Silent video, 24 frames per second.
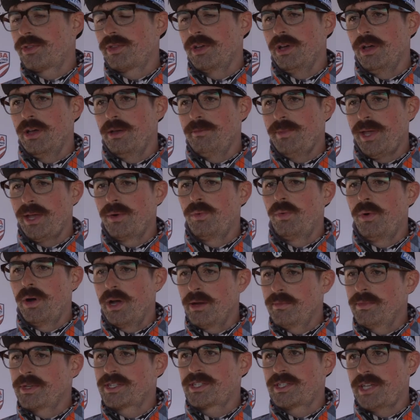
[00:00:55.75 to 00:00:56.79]
I made
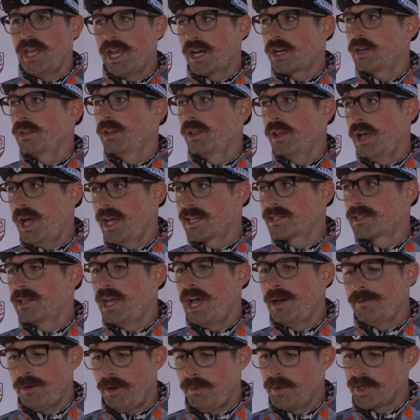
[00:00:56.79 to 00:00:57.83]
one mistake on the last
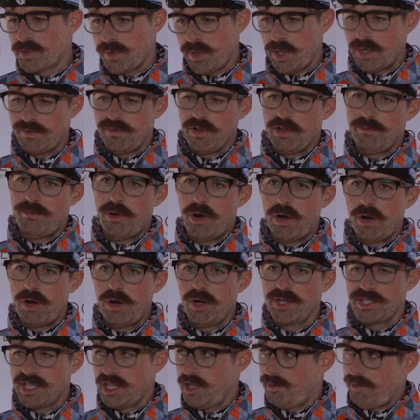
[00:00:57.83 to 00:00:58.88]
lap, almost went over the
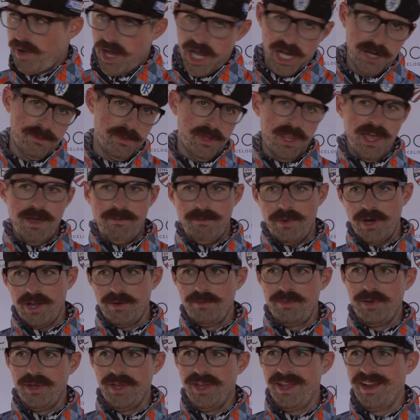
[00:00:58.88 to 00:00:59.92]
bars at the bottom of that
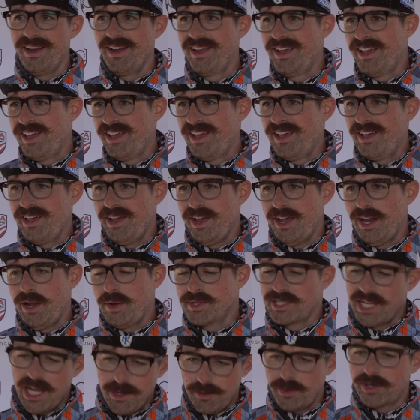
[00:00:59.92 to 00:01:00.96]
mud pit, and I
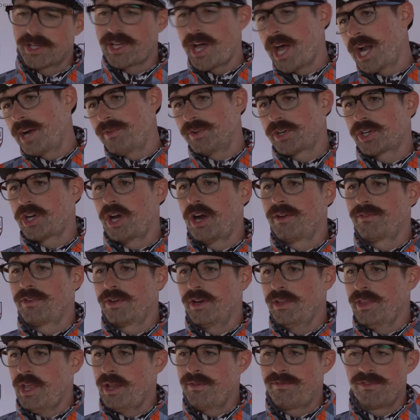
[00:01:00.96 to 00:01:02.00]
was able to kind of
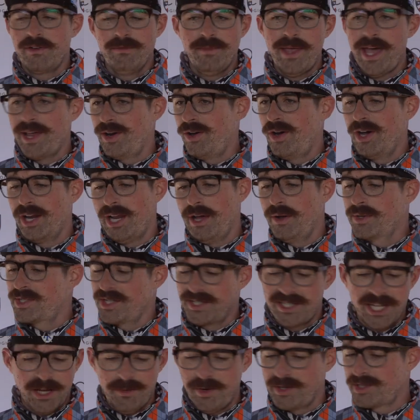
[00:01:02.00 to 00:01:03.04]
recover, and then from then on, I was
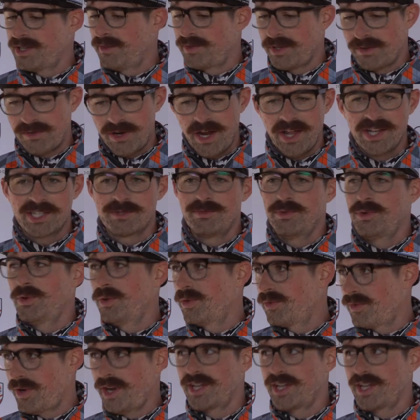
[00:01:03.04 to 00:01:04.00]
just telling myself to ride smooth,